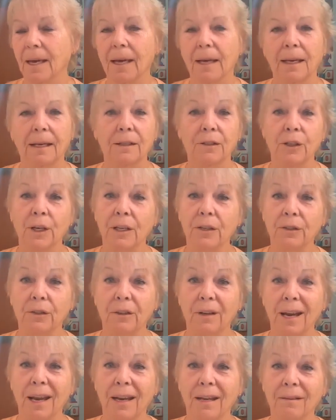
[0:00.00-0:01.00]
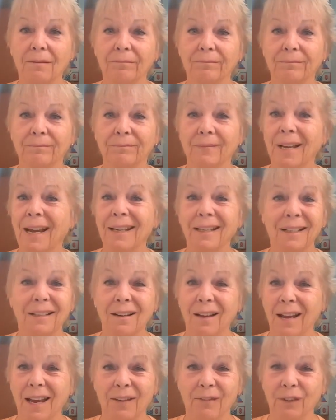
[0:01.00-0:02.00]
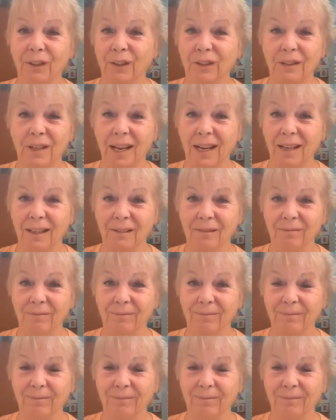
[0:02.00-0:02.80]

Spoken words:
because yesterday I did not have a good day.